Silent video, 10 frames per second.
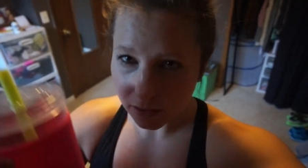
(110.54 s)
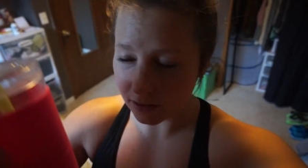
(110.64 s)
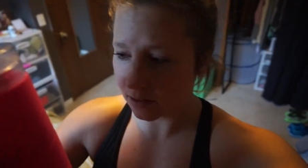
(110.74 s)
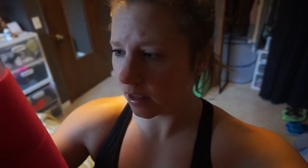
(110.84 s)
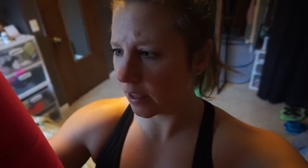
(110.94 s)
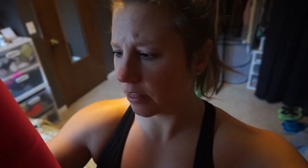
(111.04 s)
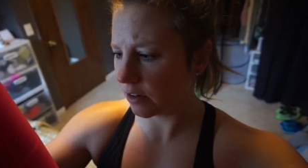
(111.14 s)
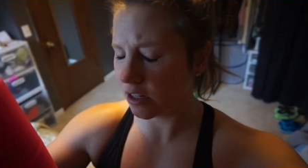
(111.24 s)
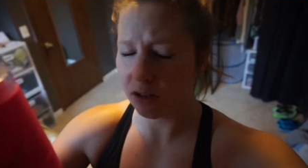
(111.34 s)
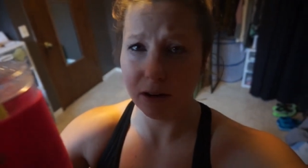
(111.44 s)
This is like
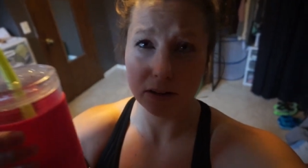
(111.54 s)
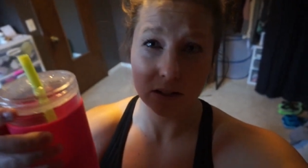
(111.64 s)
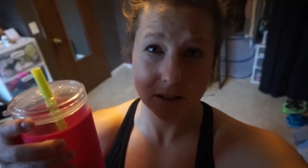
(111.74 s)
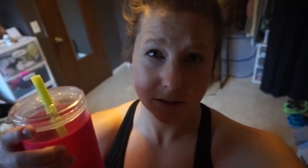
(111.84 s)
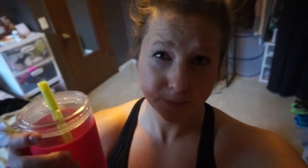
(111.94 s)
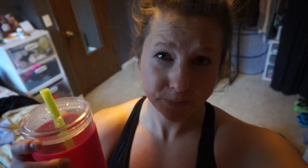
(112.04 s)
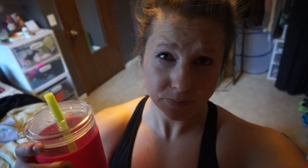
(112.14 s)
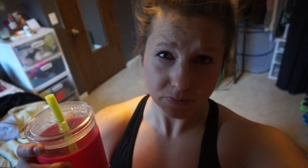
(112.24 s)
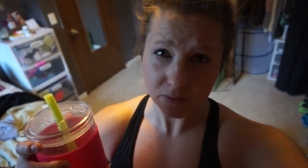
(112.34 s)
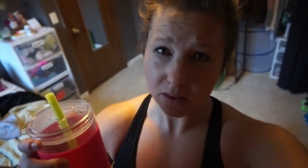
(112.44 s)
thirty-two ounces.
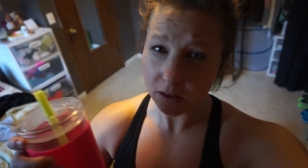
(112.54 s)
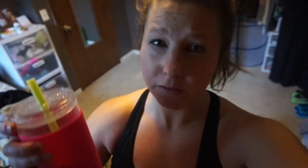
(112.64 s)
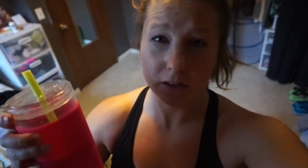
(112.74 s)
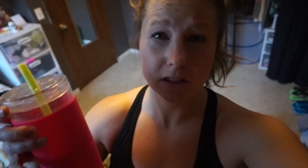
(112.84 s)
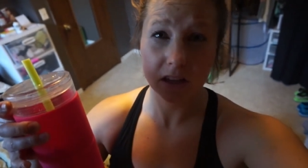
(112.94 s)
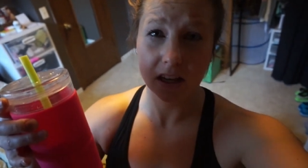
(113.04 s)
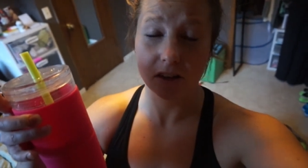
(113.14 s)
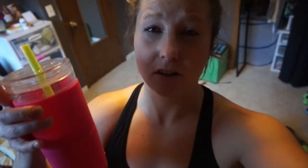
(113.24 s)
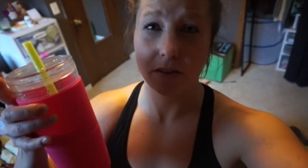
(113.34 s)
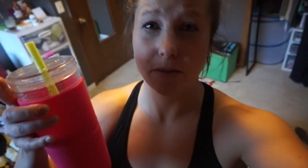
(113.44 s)
First thing I
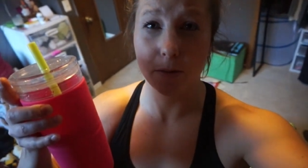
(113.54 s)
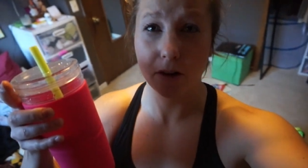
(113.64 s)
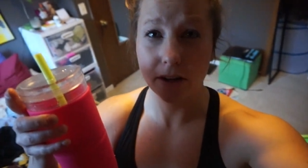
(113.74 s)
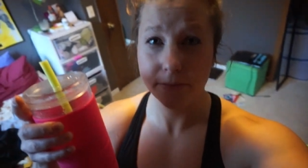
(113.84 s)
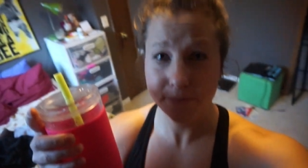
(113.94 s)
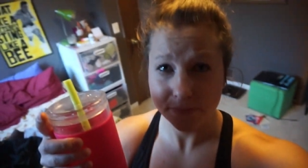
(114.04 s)
do every morning.